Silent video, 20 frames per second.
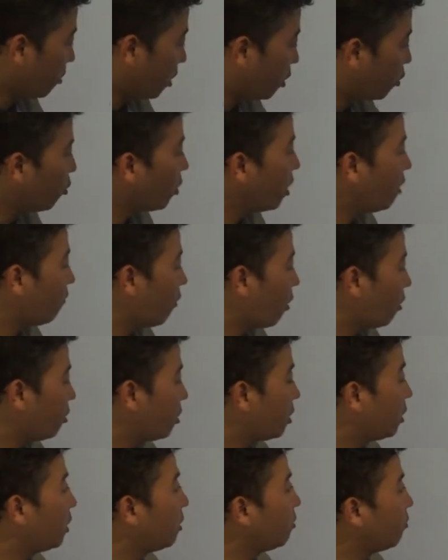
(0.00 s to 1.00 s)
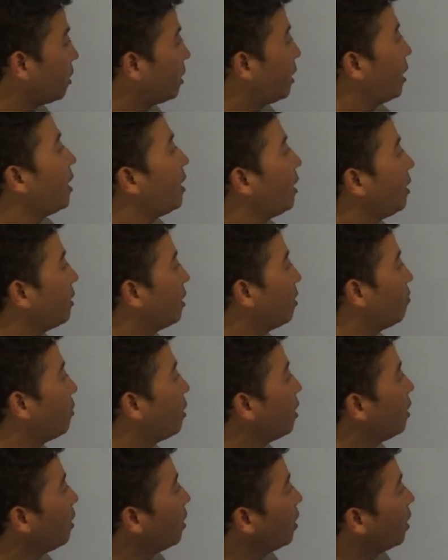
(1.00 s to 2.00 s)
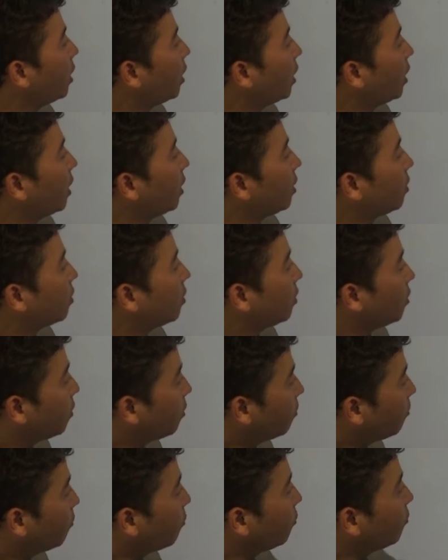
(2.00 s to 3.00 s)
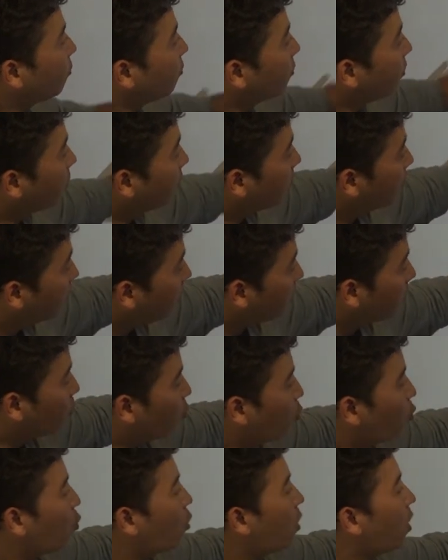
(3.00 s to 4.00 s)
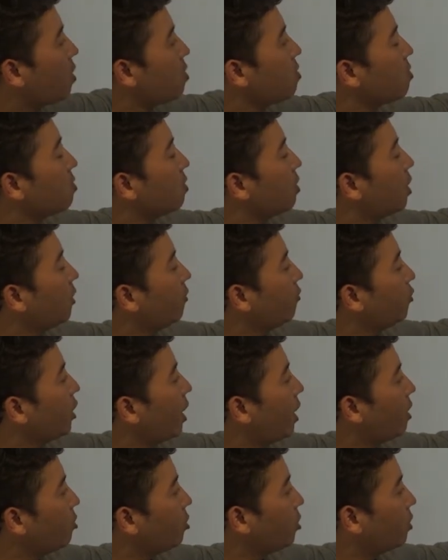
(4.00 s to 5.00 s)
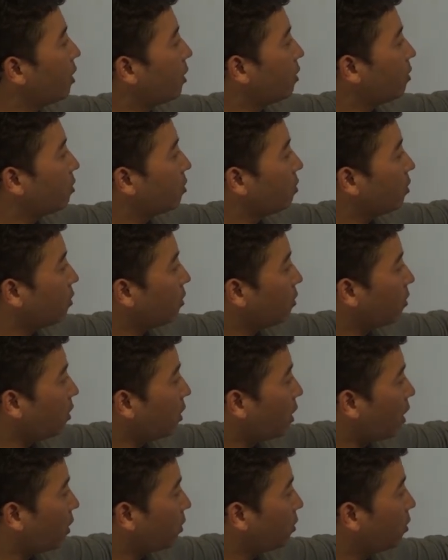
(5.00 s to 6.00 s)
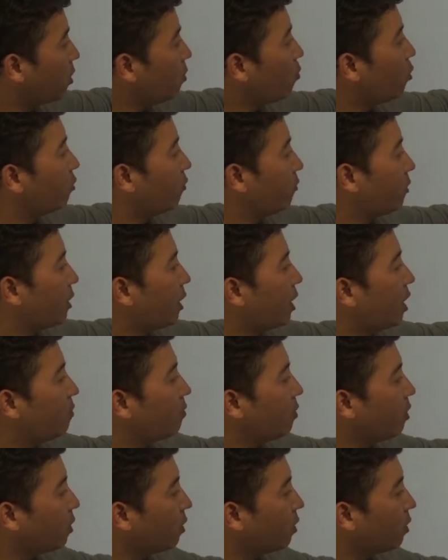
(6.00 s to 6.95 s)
recruiting volunteers and retaining them. And one kind of challenge that I see most of the time